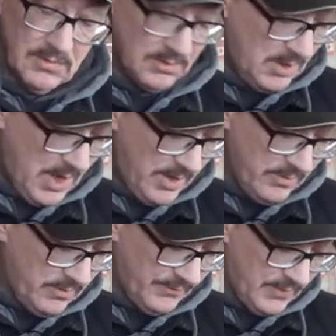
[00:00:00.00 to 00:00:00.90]
I don't
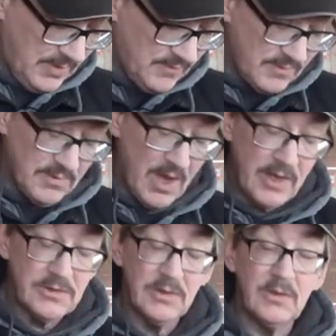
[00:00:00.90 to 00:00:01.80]
know if they even
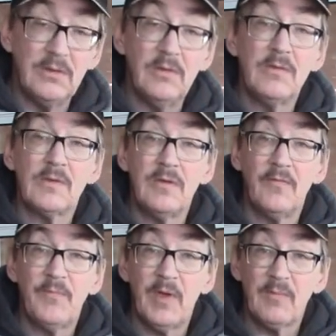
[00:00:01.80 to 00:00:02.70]
actually use a
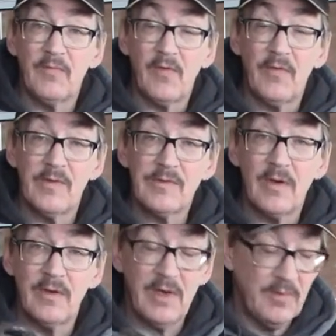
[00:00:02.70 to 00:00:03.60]
hoof pick before they
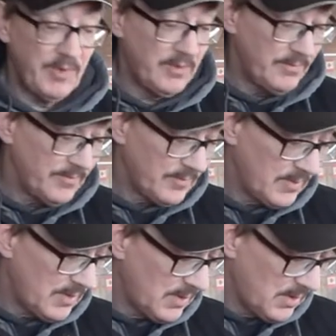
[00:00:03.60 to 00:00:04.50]
start nipping.
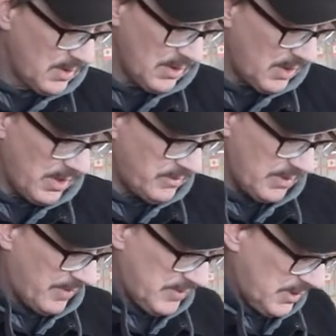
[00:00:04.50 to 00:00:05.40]

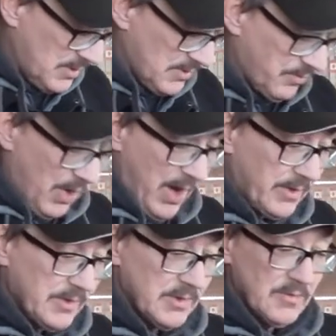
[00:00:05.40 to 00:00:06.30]
I've seen some
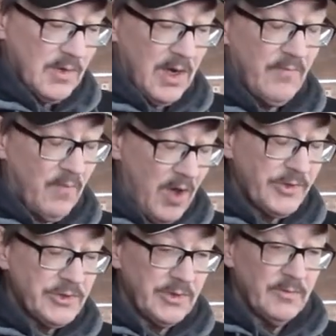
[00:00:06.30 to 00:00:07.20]
practices where I've
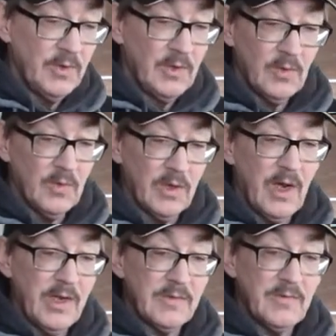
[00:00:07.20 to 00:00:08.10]
watched them where
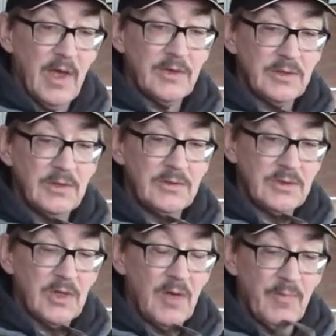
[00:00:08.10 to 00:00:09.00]
guys would actually
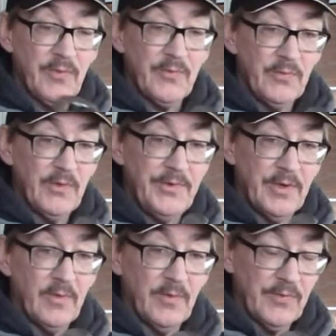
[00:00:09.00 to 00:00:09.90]
chomping through the
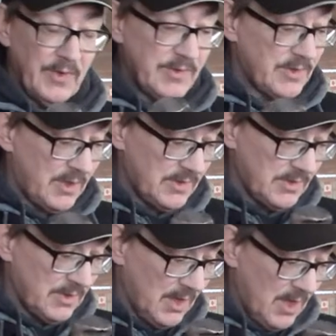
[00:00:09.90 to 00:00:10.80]
dirt with these things,
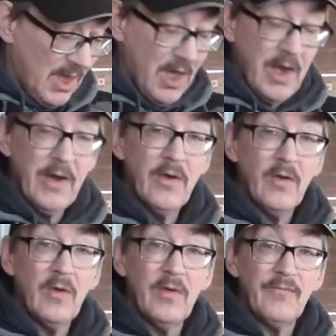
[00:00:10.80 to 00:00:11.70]
and I don't
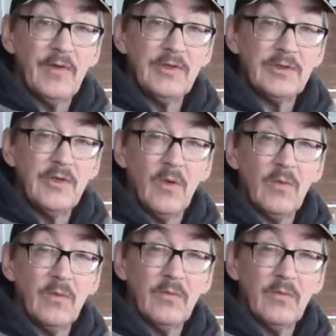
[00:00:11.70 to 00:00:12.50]
know if they just don't